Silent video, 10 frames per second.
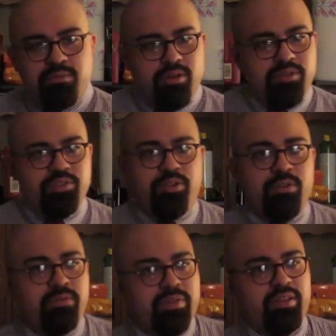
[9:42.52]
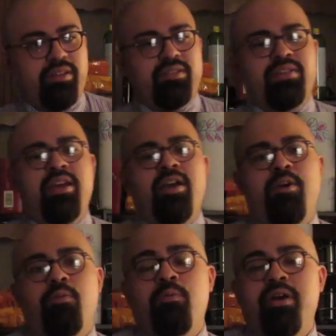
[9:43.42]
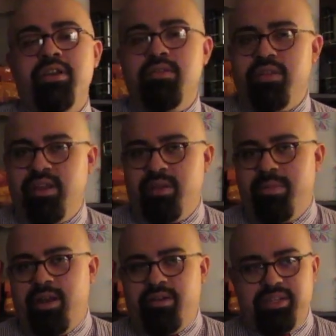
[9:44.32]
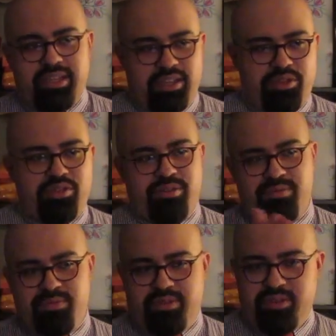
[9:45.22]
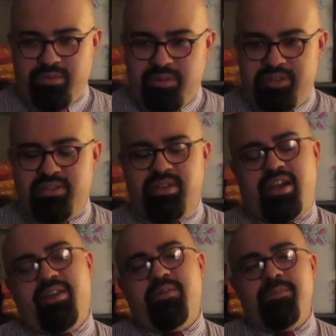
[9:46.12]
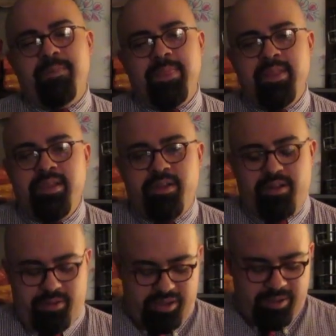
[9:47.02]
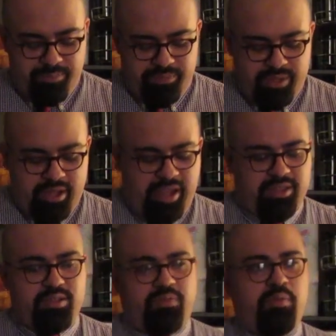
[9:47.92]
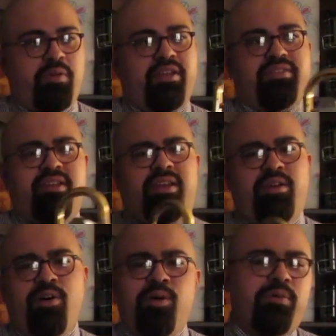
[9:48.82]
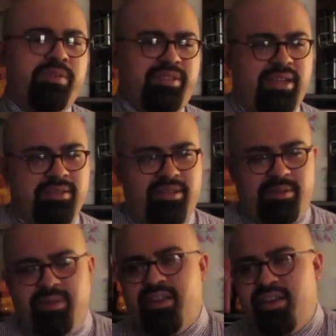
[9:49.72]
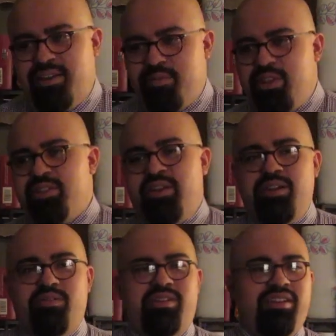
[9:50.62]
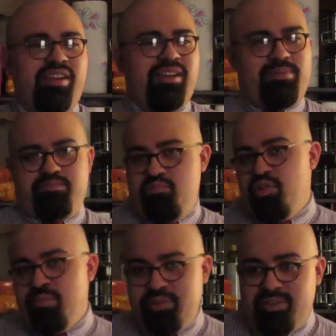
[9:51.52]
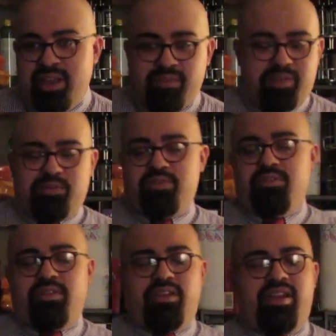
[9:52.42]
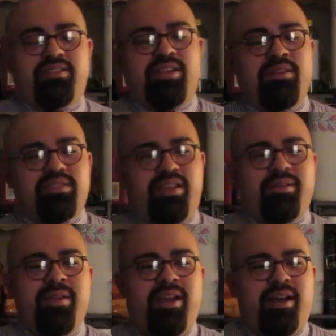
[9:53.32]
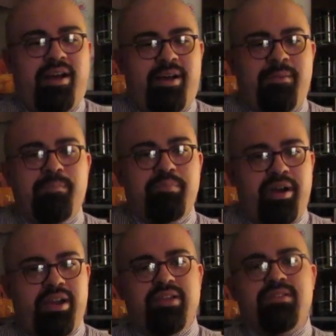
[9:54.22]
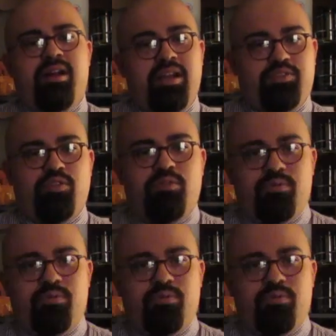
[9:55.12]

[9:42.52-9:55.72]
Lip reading: words, your own feelings, what you think about each different style. Okay? And so if you want to say, oh, it sounds like my cat when it's hungry, you can put it down if that's what your cat sounds like. But as long as